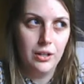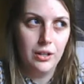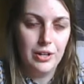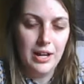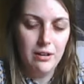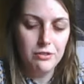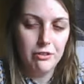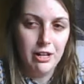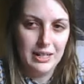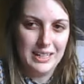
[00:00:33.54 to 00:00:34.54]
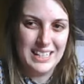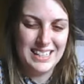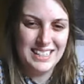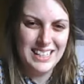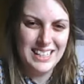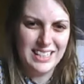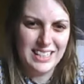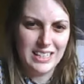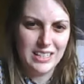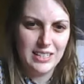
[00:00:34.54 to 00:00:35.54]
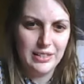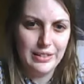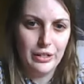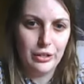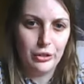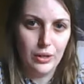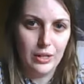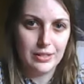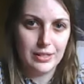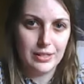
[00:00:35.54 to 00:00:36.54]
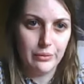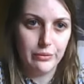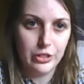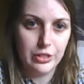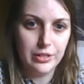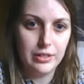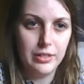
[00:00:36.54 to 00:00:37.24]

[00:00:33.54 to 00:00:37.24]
the nouns are not consistent across languages.